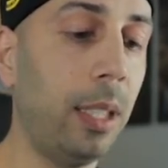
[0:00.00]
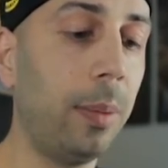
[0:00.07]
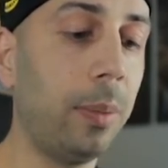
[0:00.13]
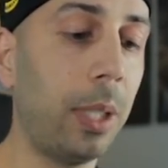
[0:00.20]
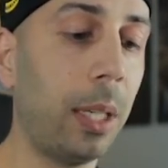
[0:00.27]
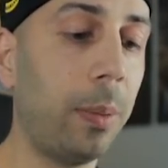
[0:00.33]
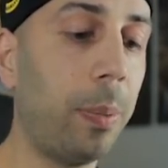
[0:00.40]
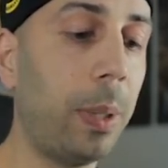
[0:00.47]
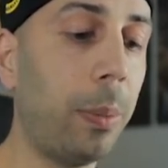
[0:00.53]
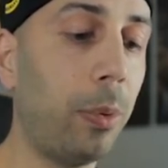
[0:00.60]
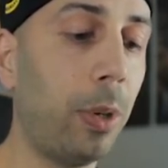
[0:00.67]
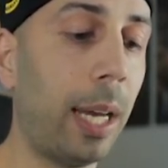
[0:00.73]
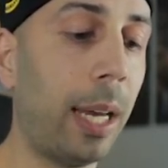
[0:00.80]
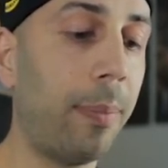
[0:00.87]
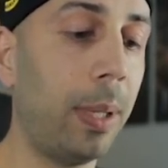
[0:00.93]
seems like
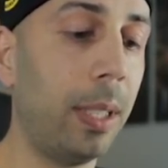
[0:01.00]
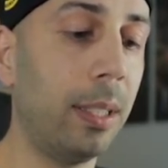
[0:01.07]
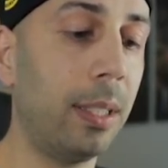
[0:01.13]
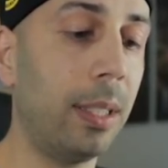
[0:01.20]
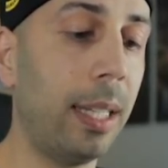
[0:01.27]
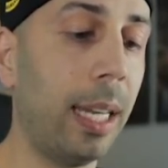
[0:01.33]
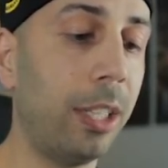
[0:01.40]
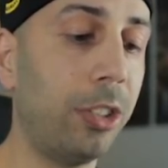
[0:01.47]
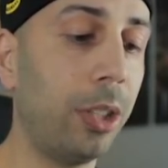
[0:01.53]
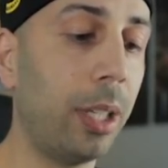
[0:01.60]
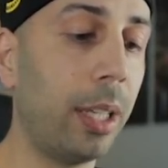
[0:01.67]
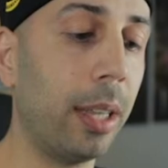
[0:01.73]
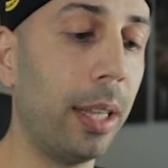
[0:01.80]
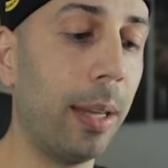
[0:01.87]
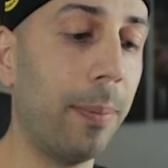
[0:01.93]
people have been
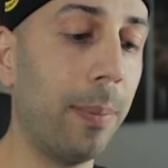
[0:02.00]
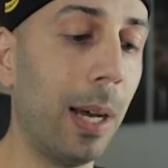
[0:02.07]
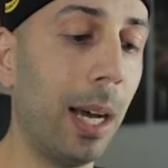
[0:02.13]
snatching them